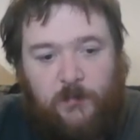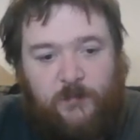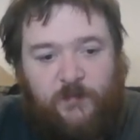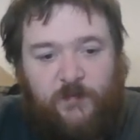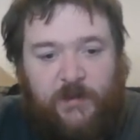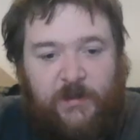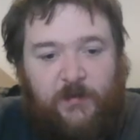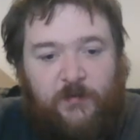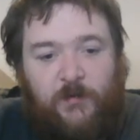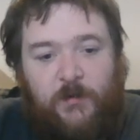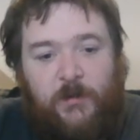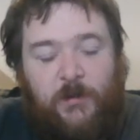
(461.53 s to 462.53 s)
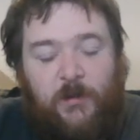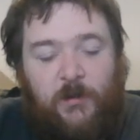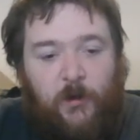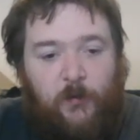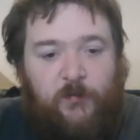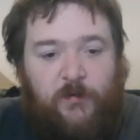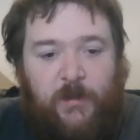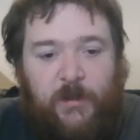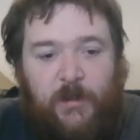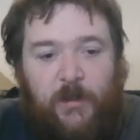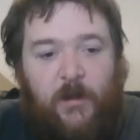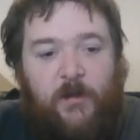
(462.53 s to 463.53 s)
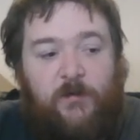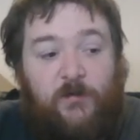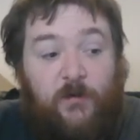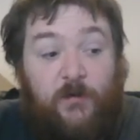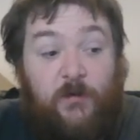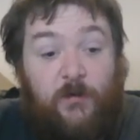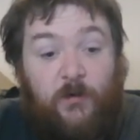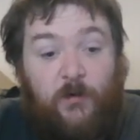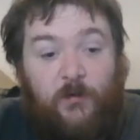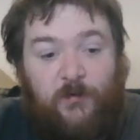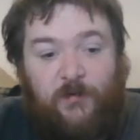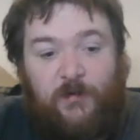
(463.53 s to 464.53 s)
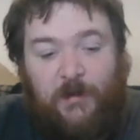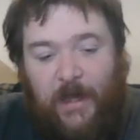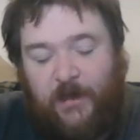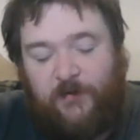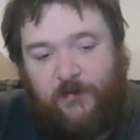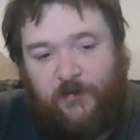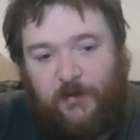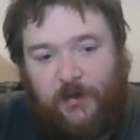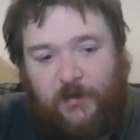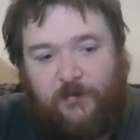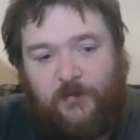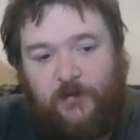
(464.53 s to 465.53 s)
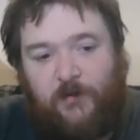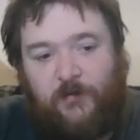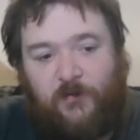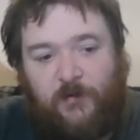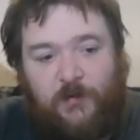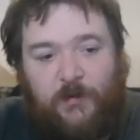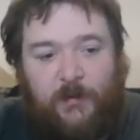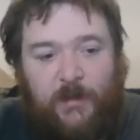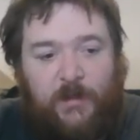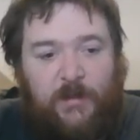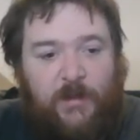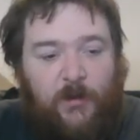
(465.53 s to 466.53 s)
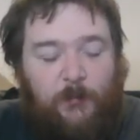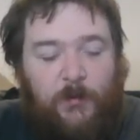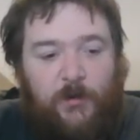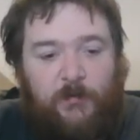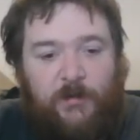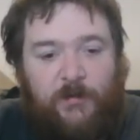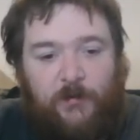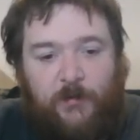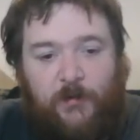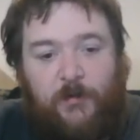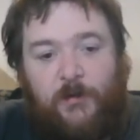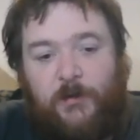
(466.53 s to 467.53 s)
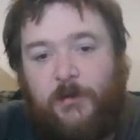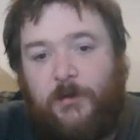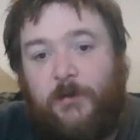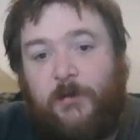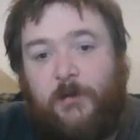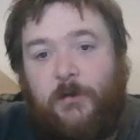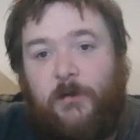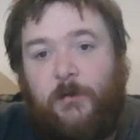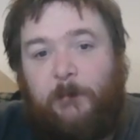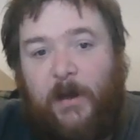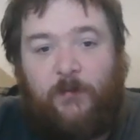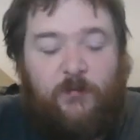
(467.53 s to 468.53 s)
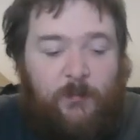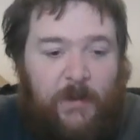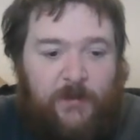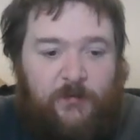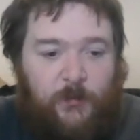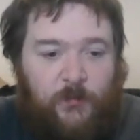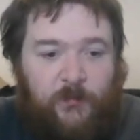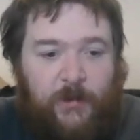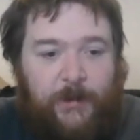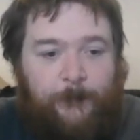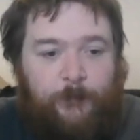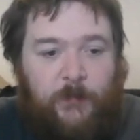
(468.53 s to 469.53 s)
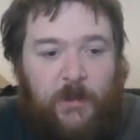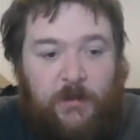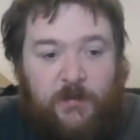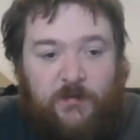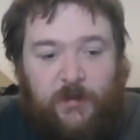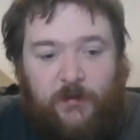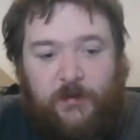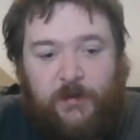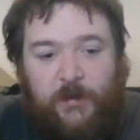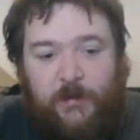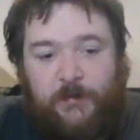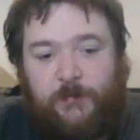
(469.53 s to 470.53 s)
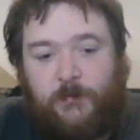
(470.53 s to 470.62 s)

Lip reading: Thing is, Ghost in here, so you can go last on the last turn, so you can get your Killmonger into bounce matchups, right? And your Shadow King,